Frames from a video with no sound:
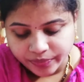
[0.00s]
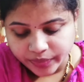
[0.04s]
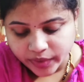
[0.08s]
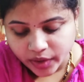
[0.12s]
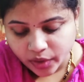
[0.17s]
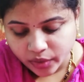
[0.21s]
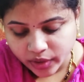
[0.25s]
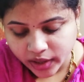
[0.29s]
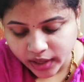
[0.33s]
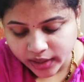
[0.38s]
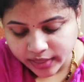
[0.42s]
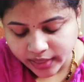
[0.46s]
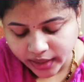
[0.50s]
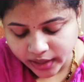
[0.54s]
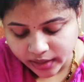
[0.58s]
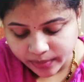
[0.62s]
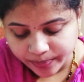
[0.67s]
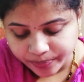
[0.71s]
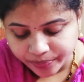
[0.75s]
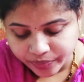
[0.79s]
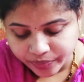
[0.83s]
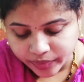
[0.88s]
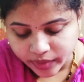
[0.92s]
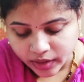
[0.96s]
Okay, then
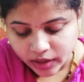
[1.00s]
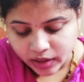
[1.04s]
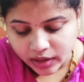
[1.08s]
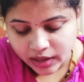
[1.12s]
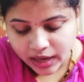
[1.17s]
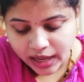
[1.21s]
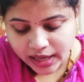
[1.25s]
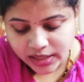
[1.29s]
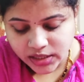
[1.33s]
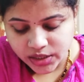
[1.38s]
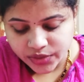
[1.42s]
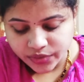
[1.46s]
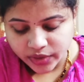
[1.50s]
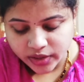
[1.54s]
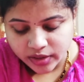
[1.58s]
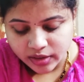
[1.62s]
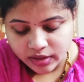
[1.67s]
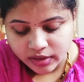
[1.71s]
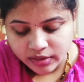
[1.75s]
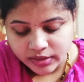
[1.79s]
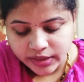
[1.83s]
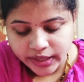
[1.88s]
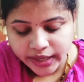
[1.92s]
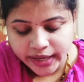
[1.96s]
last
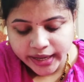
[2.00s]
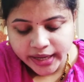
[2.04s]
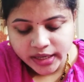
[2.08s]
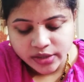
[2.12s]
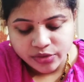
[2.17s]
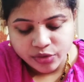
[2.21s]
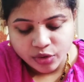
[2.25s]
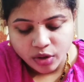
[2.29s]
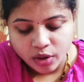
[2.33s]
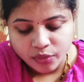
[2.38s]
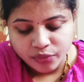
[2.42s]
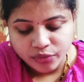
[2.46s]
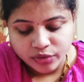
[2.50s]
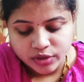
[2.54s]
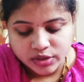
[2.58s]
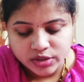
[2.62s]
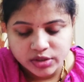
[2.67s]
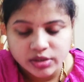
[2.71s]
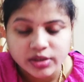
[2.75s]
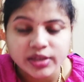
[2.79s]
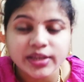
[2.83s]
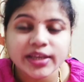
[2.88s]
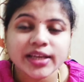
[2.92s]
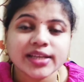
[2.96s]
one, they ate raw food.
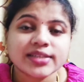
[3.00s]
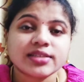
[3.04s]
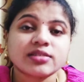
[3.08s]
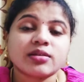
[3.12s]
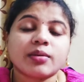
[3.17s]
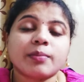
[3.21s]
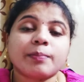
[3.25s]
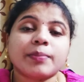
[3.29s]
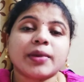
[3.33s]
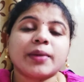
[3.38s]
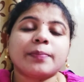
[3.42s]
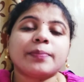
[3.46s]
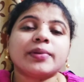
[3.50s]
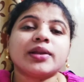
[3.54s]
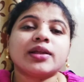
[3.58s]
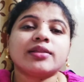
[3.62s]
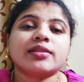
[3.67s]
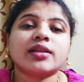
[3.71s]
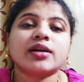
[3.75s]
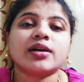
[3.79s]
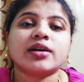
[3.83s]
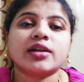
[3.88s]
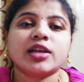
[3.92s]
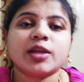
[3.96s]
Yes, people in
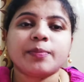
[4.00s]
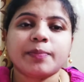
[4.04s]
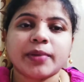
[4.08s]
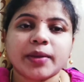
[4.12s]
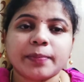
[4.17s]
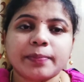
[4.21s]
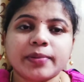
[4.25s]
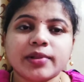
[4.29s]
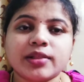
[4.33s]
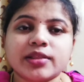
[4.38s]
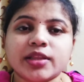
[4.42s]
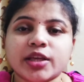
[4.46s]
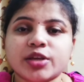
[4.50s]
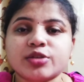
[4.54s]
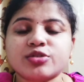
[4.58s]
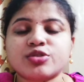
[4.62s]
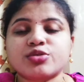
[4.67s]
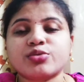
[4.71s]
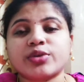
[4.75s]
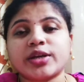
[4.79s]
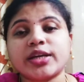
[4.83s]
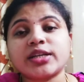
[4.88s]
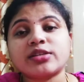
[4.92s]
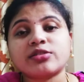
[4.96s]
the early people, they used to
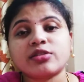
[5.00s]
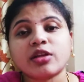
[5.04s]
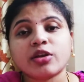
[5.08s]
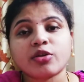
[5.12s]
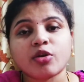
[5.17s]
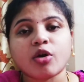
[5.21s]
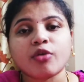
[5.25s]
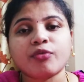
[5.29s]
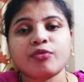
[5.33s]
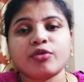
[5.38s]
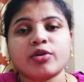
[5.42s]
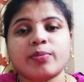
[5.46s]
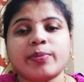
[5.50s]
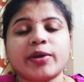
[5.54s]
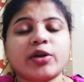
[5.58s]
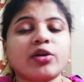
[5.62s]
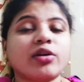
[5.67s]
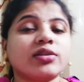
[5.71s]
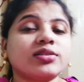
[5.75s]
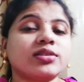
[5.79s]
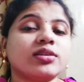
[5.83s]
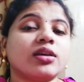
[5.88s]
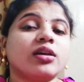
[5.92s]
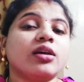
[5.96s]
eat the raw food
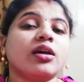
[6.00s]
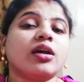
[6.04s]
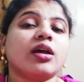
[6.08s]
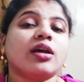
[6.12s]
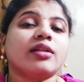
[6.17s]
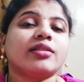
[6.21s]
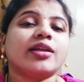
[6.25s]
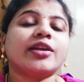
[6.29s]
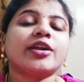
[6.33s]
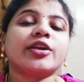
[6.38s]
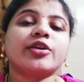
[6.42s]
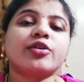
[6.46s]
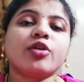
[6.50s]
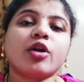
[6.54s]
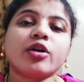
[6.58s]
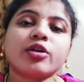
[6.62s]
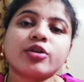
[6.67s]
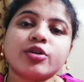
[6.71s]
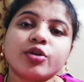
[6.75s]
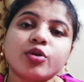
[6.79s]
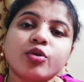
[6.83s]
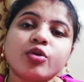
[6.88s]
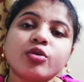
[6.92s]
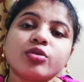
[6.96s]
because they did not
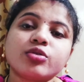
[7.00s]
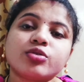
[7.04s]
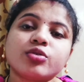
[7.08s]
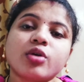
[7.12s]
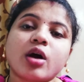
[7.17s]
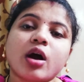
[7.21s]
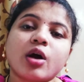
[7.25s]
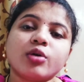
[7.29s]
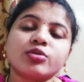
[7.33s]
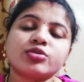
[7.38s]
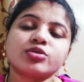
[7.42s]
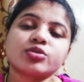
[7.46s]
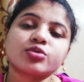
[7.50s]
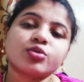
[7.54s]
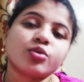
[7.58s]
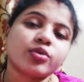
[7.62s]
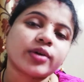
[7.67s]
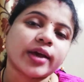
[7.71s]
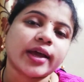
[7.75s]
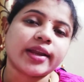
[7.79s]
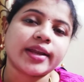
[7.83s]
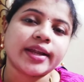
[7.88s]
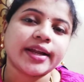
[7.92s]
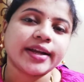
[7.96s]
know to how to cook
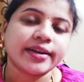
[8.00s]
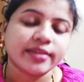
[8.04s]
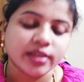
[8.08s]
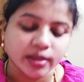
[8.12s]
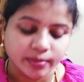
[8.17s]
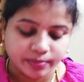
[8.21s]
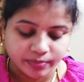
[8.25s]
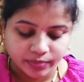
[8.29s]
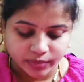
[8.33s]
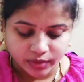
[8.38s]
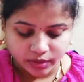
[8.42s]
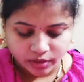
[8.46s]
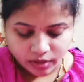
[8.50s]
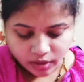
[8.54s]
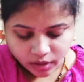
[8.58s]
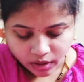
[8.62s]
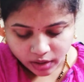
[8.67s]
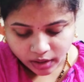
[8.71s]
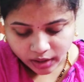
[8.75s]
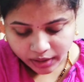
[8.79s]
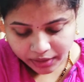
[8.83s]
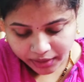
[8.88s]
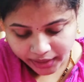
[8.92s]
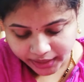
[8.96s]
and eat them.
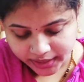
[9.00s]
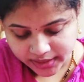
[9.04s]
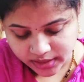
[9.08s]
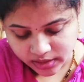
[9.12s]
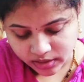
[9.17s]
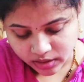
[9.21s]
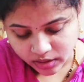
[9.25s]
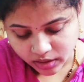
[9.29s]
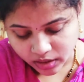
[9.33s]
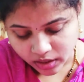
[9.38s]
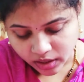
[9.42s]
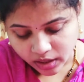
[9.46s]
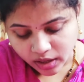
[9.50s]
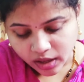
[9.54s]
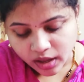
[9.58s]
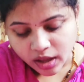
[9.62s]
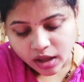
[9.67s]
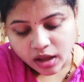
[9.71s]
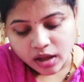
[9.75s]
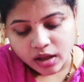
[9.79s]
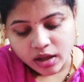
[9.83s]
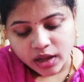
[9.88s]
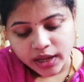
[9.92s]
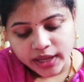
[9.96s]
Next,
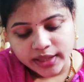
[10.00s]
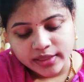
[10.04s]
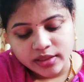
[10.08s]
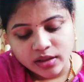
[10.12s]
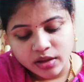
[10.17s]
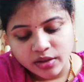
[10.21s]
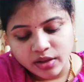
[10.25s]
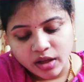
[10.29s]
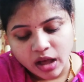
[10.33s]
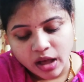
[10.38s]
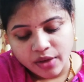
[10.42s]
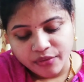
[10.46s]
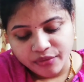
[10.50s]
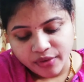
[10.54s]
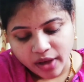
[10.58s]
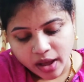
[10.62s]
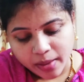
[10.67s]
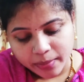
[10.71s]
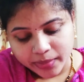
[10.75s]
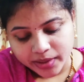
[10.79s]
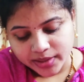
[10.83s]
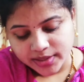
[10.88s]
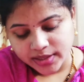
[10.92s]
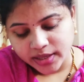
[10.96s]
in the
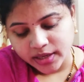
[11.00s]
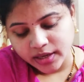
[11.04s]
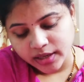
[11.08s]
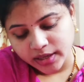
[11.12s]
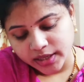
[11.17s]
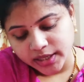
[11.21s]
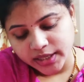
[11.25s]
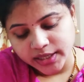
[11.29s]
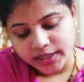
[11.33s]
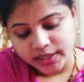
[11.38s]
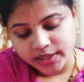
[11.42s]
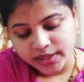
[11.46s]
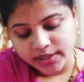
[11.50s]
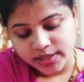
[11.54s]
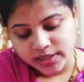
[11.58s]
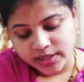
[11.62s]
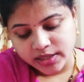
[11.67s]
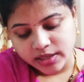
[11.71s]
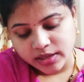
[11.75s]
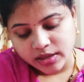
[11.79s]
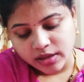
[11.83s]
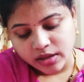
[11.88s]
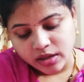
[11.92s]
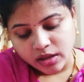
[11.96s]
farmers and herders,
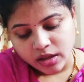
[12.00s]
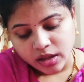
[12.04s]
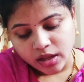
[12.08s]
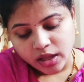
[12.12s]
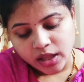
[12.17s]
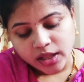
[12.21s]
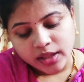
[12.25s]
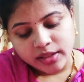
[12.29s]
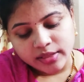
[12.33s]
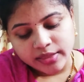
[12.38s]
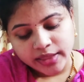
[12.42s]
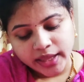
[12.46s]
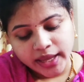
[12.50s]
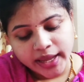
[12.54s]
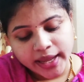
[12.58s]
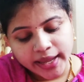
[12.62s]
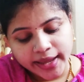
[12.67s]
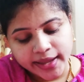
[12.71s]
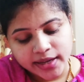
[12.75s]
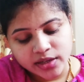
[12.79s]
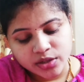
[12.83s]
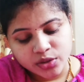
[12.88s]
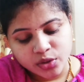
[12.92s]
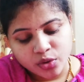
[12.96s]
they
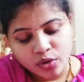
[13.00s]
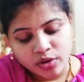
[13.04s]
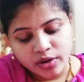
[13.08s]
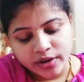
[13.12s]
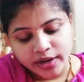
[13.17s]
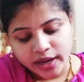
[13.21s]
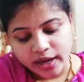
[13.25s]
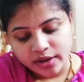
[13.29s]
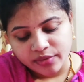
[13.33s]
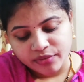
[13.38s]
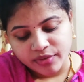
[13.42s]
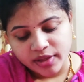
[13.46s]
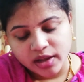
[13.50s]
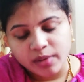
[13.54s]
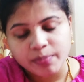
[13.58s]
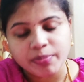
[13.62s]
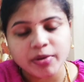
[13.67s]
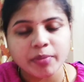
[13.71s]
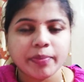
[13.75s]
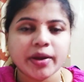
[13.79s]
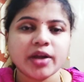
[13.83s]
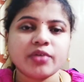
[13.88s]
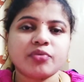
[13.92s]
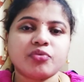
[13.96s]
ate cooked and well
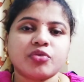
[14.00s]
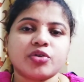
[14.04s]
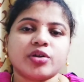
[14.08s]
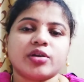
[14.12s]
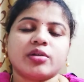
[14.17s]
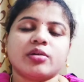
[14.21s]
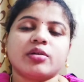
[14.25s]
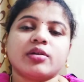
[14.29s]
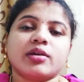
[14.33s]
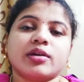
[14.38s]
prepared food.